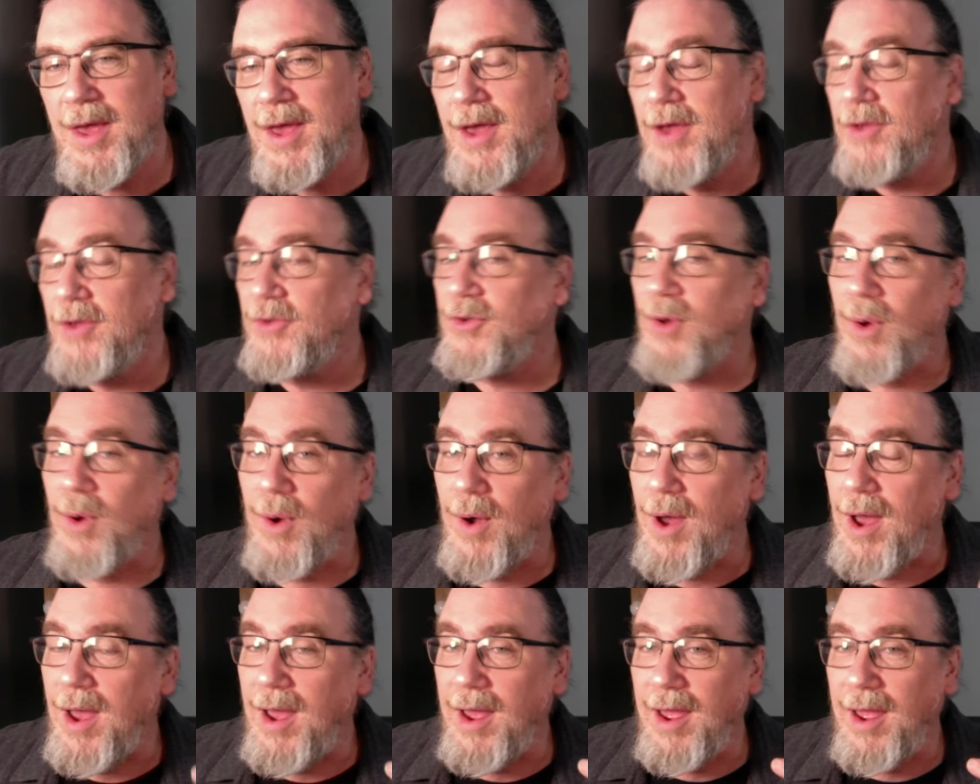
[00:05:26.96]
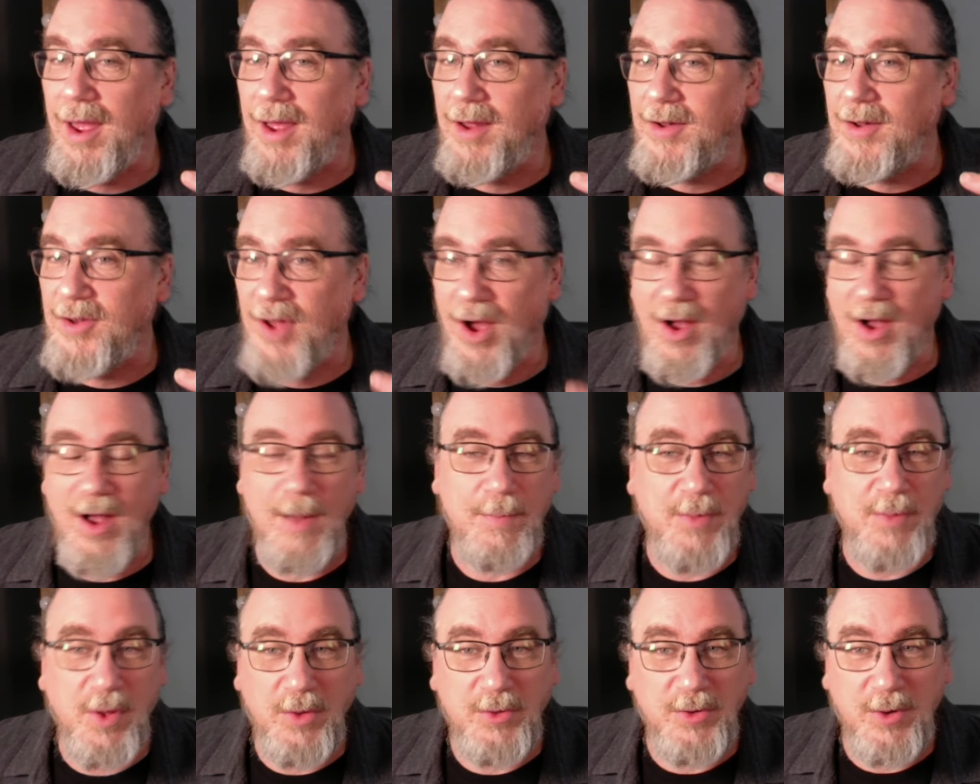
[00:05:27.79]
So I dug
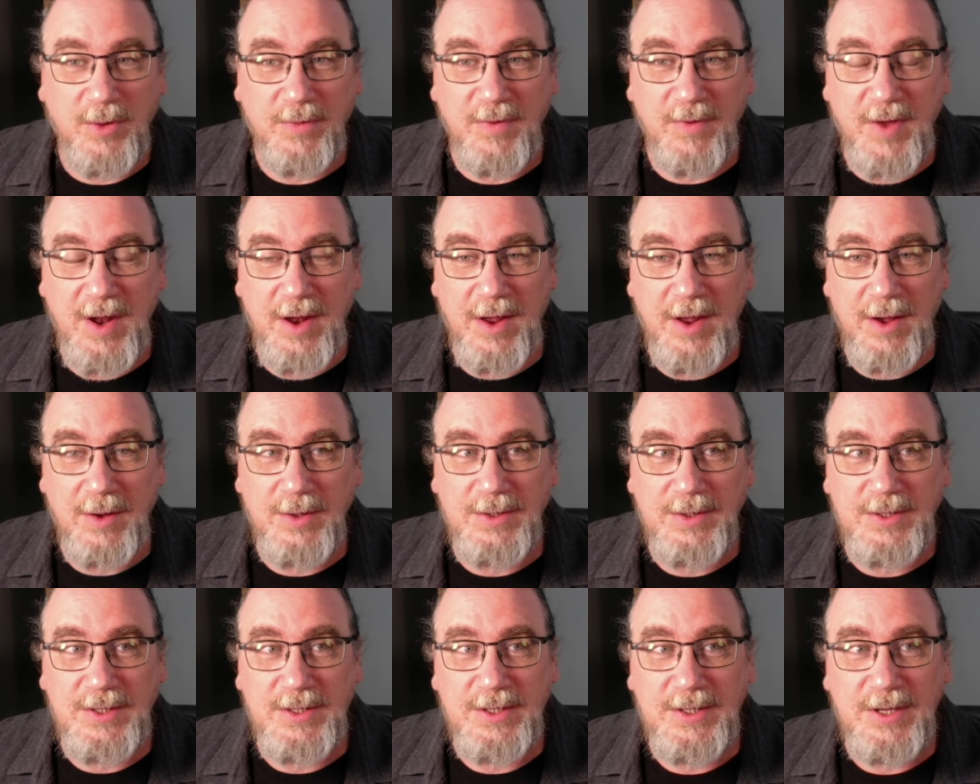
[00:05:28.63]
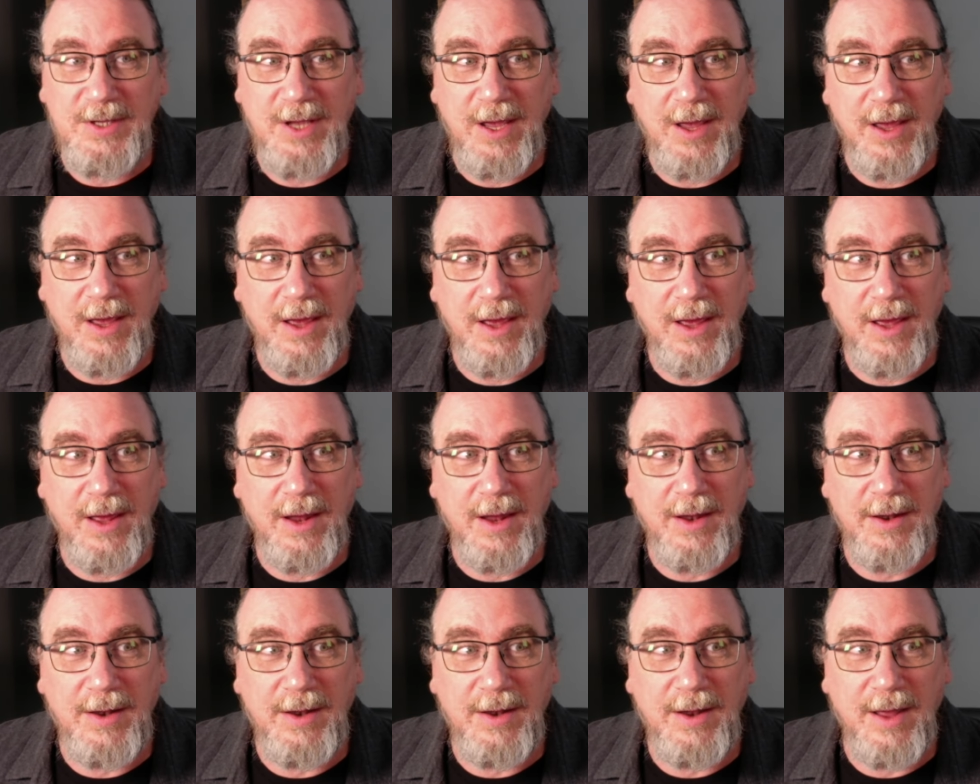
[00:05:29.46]
up those old videos
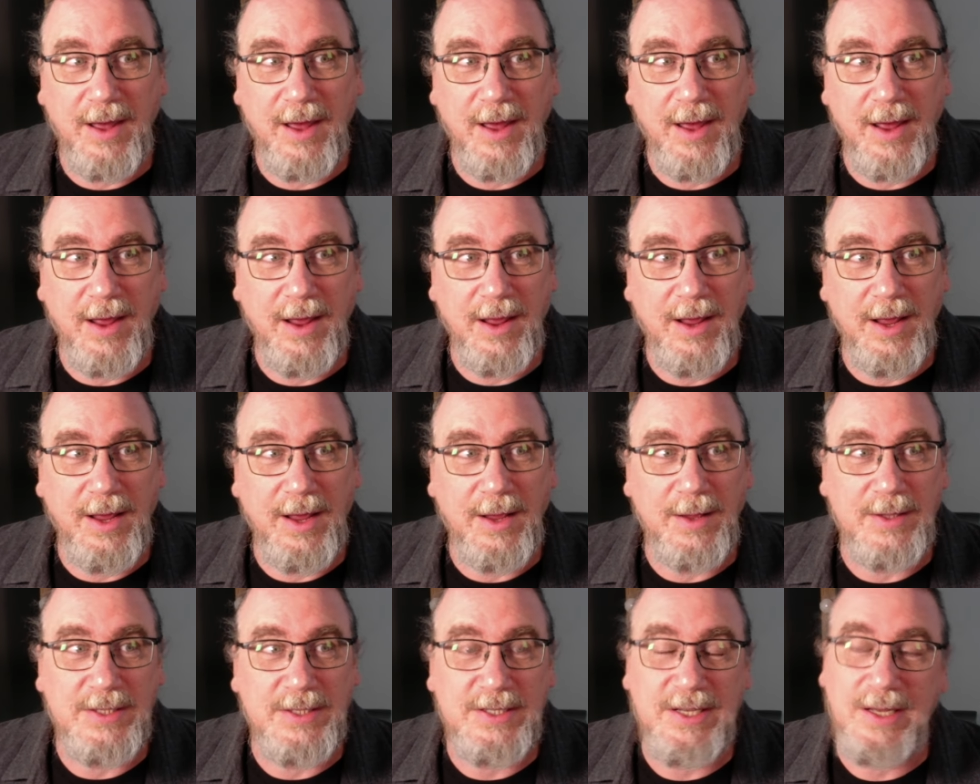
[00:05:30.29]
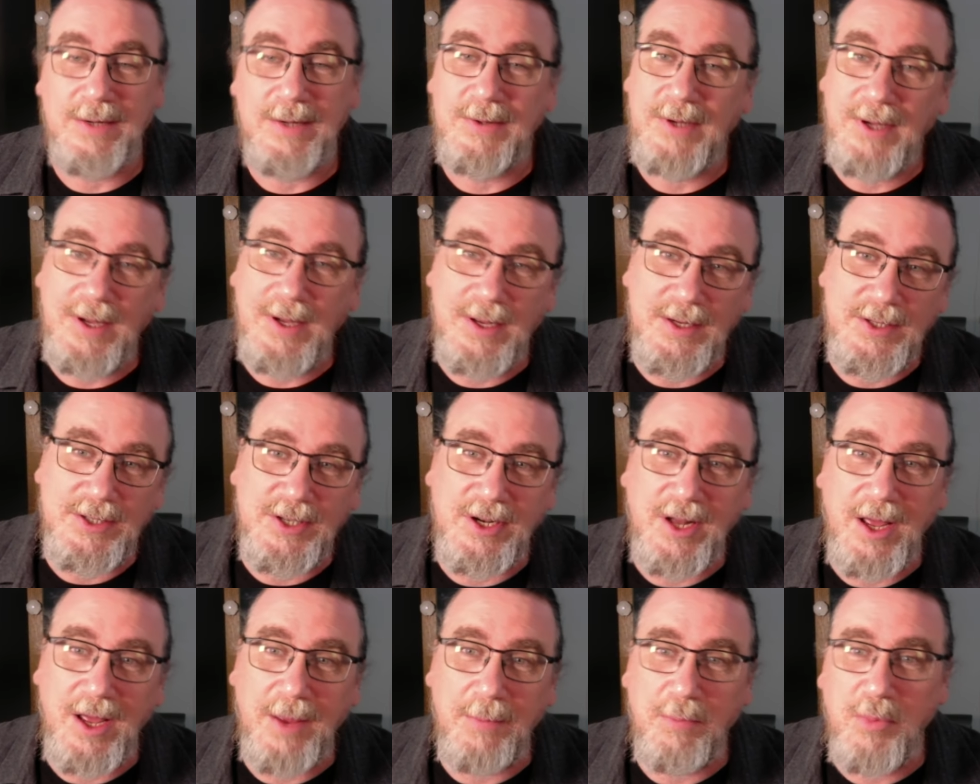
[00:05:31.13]
and I said, well,
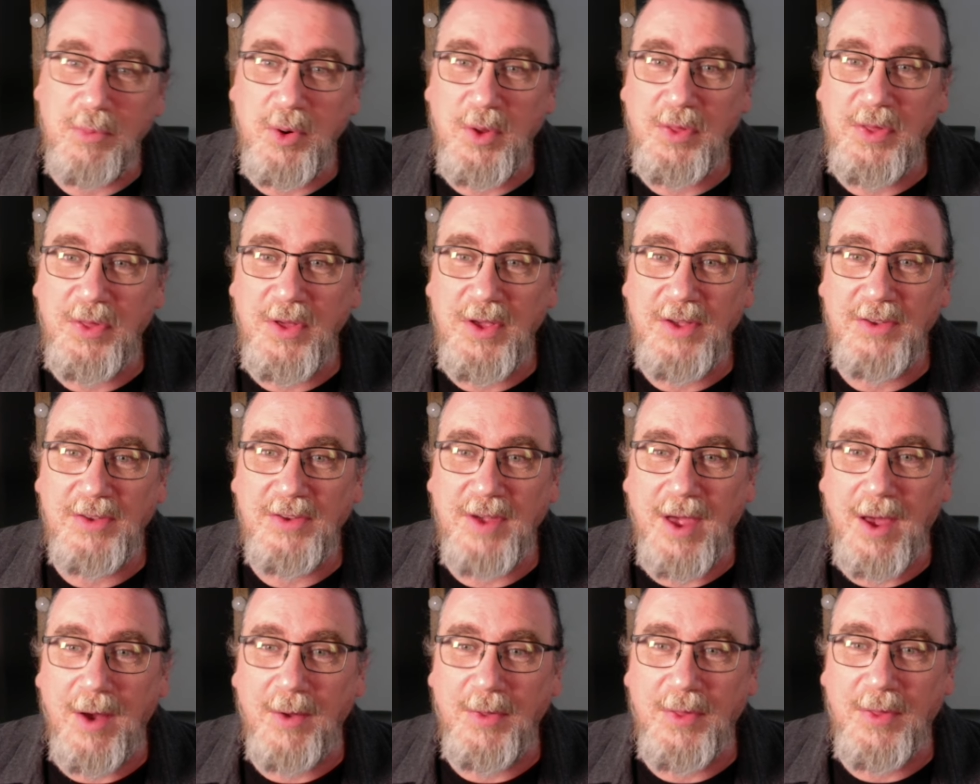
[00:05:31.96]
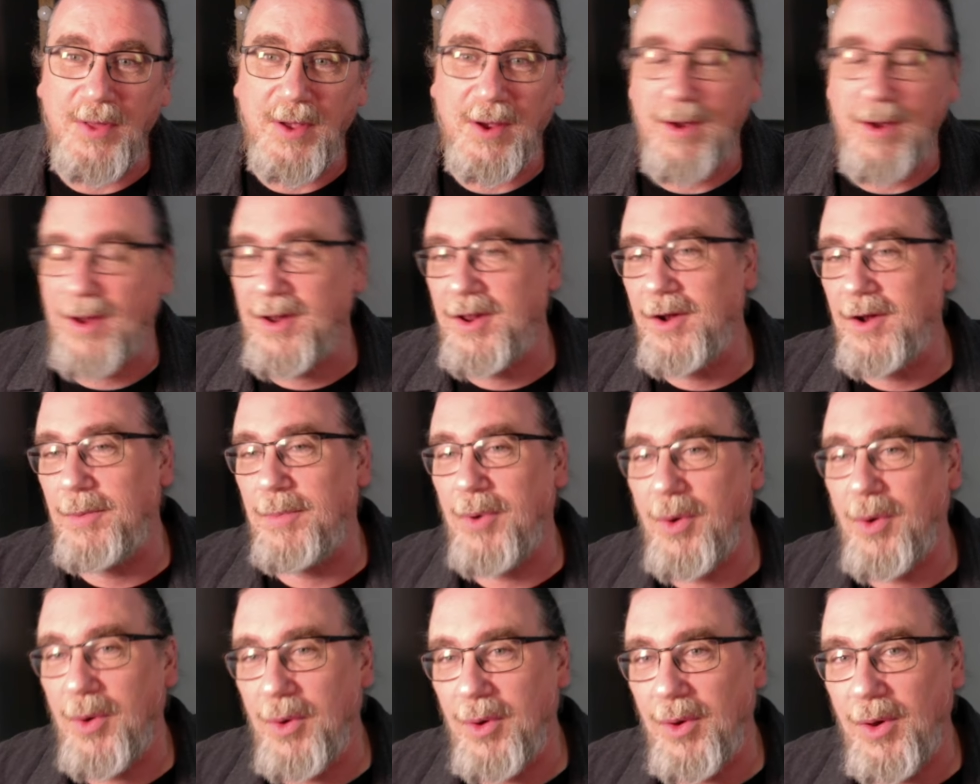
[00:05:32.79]
should I put these out there? I did a
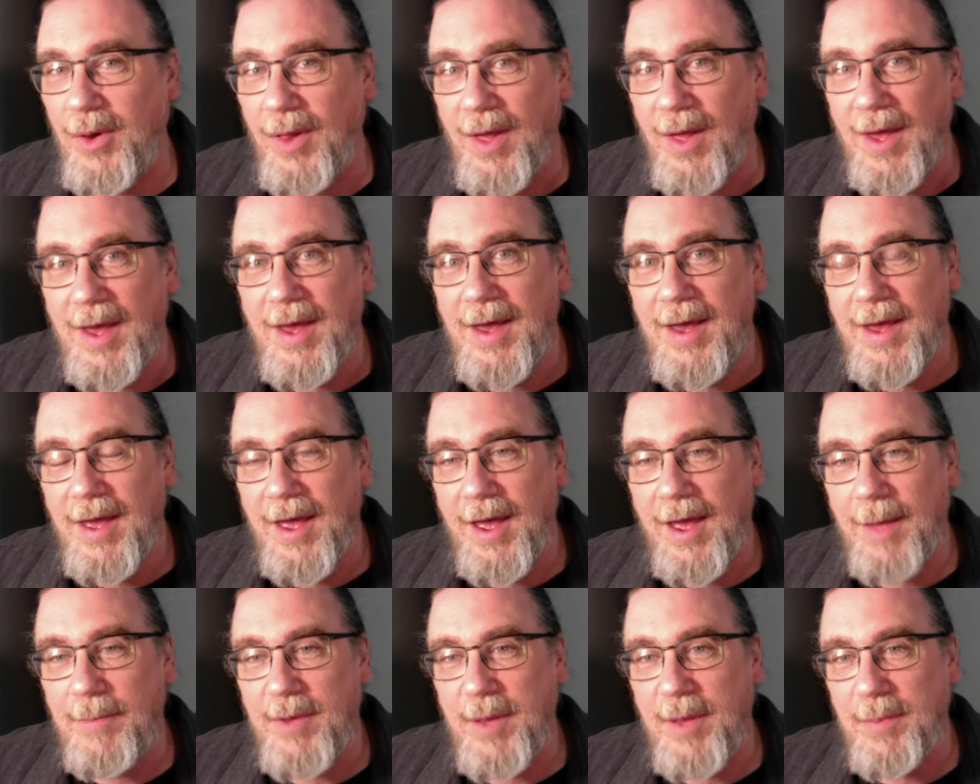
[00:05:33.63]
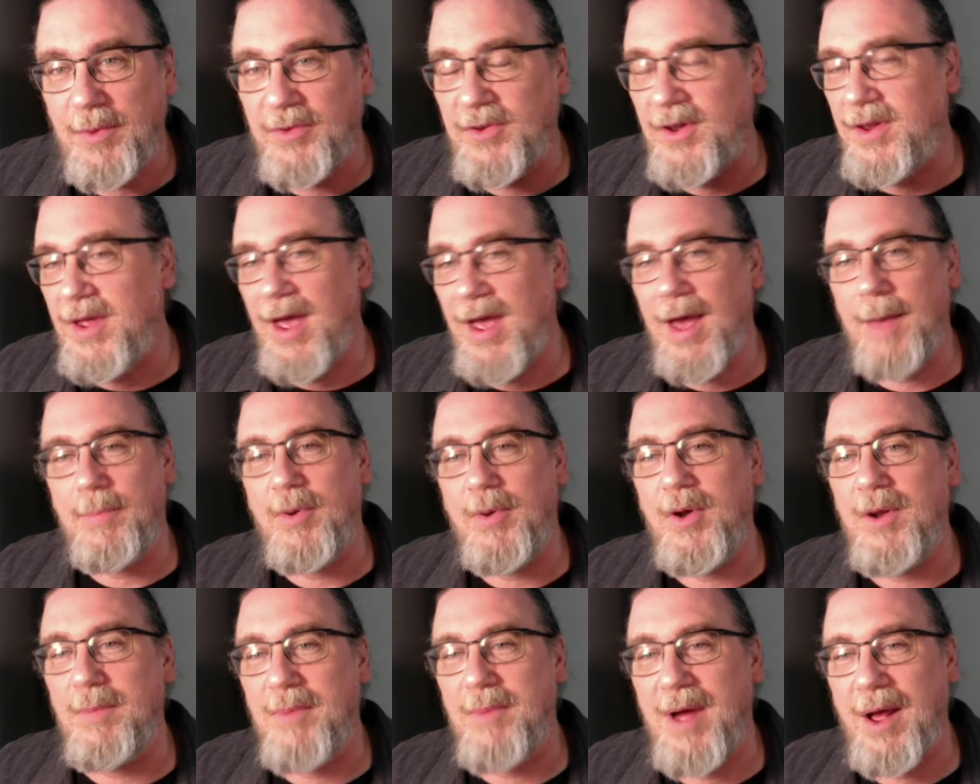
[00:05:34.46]
poll and people said, yeah,
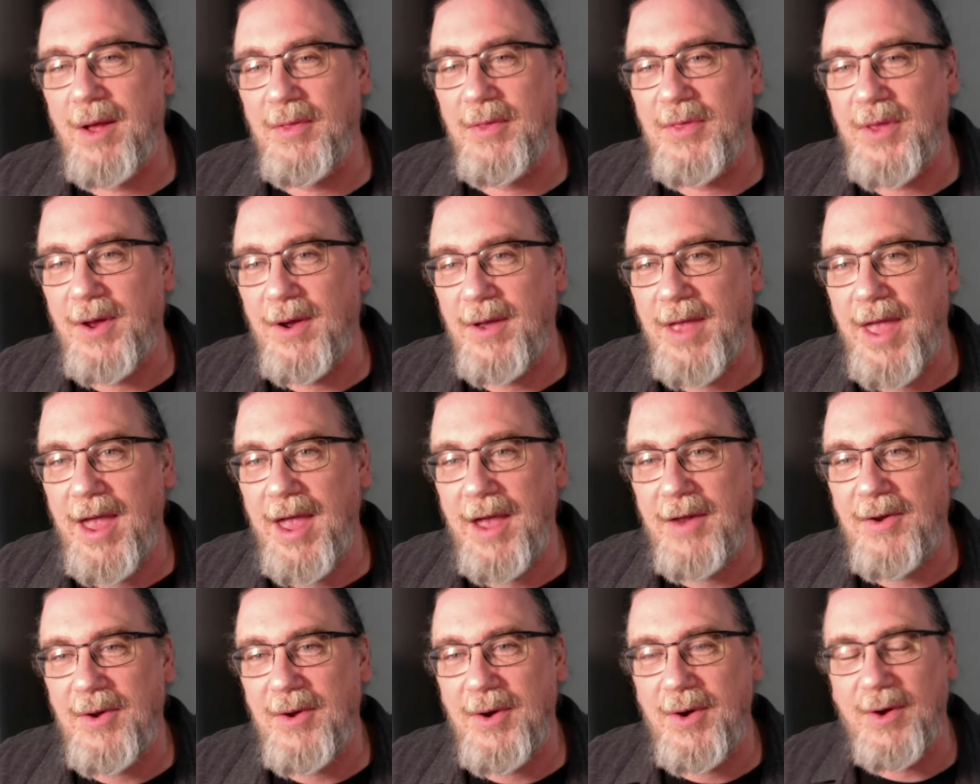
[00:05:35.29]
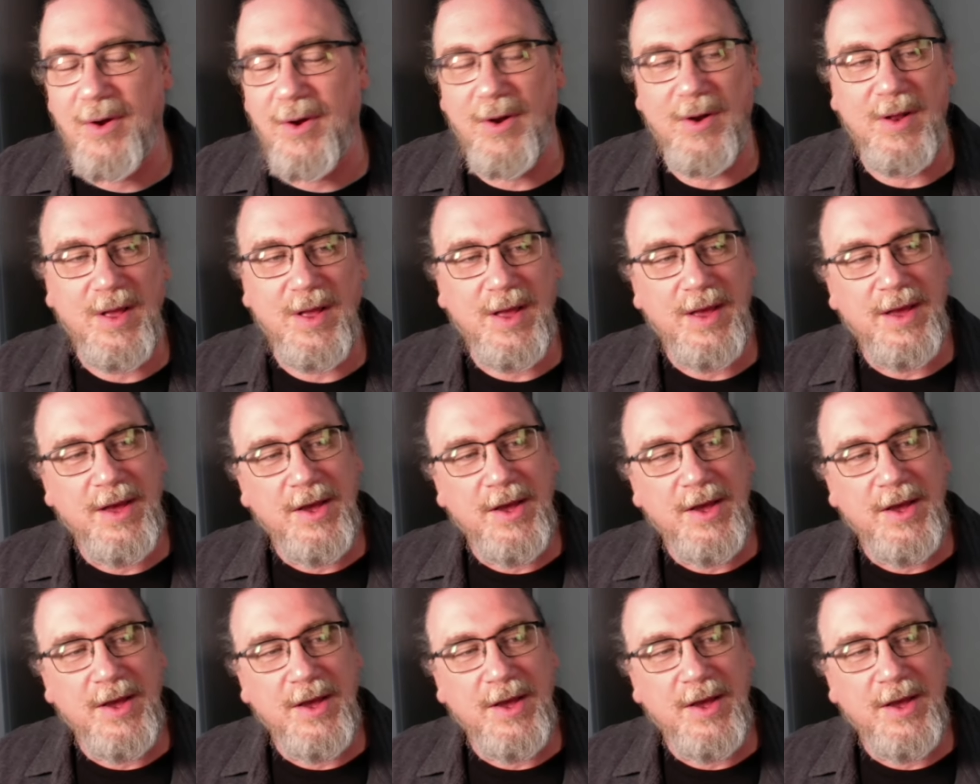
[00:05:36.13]
put them out there. Can't hurt.